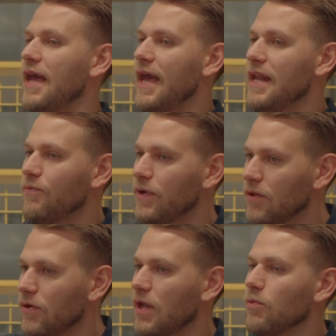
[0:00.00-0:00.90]
And if we
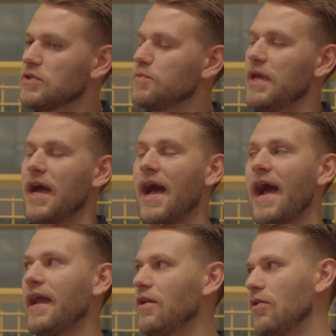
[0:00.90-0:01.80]
look at what's
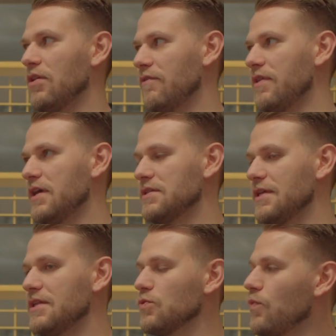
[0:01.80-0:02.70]
behind all of this,
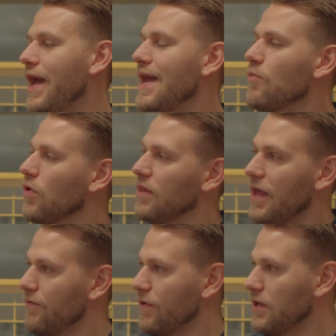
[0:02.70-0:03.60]
it's way more
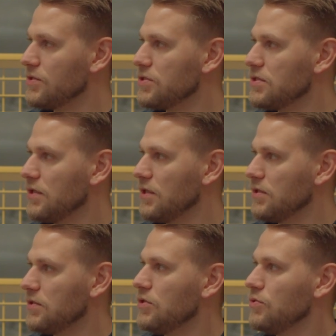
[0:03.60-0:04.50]
leveraged
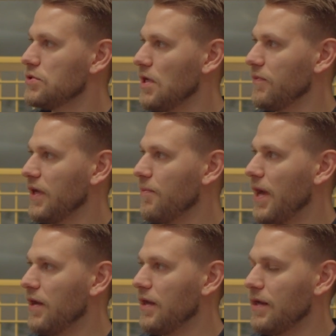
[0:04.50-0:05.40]
to do something about it.